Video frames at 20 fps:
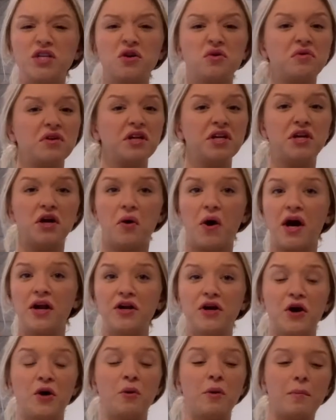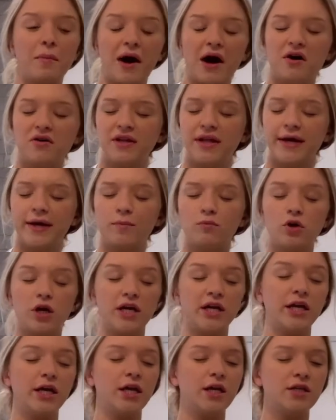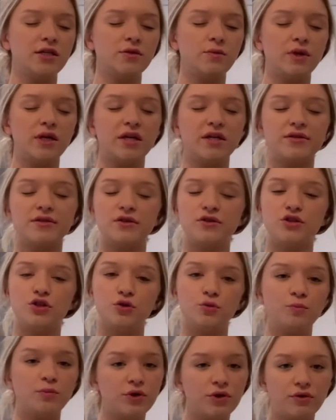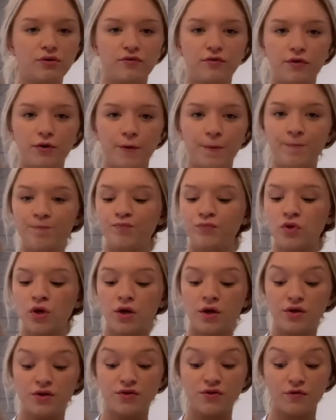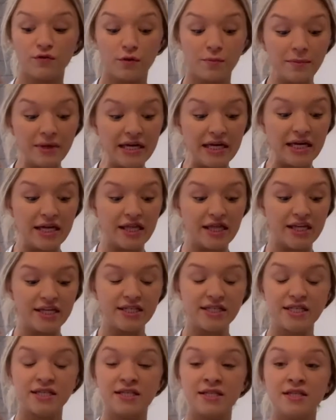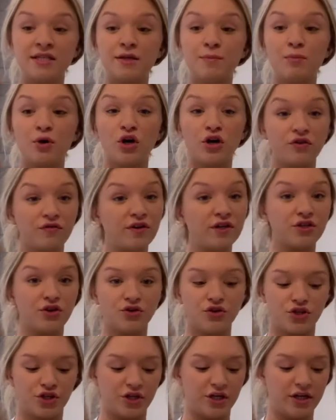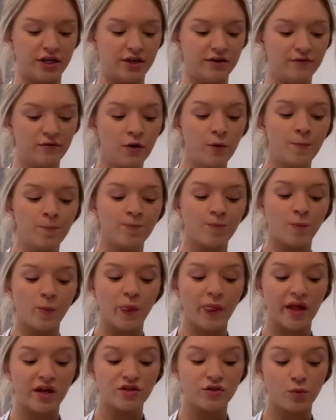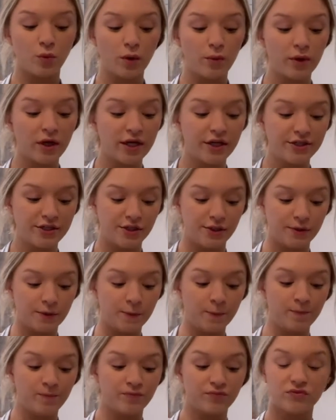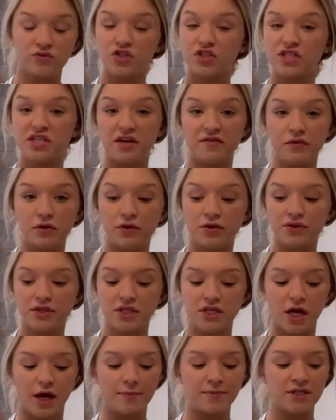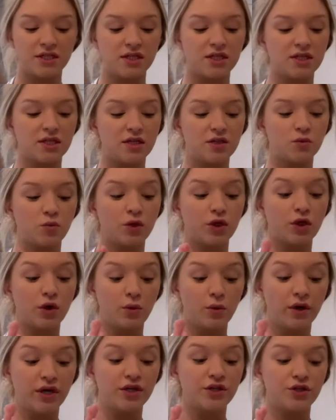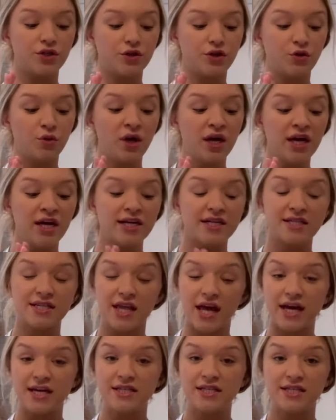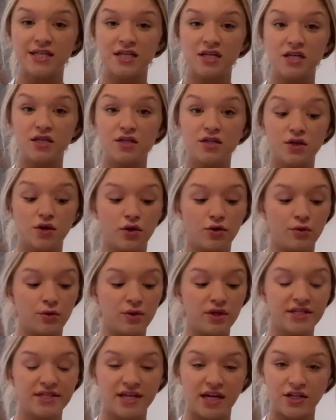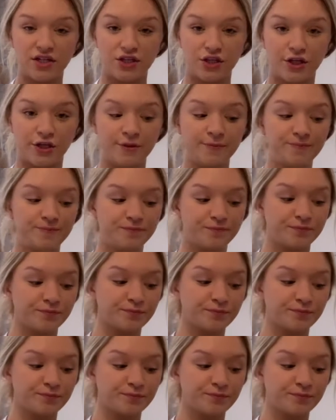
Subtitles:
don't really know how to go about like breaking into it because they're too beautiful. So for me, this is the perfect alternative. So what we're gonna do, just to give you a little synopsis, is we're going to slice these through the center.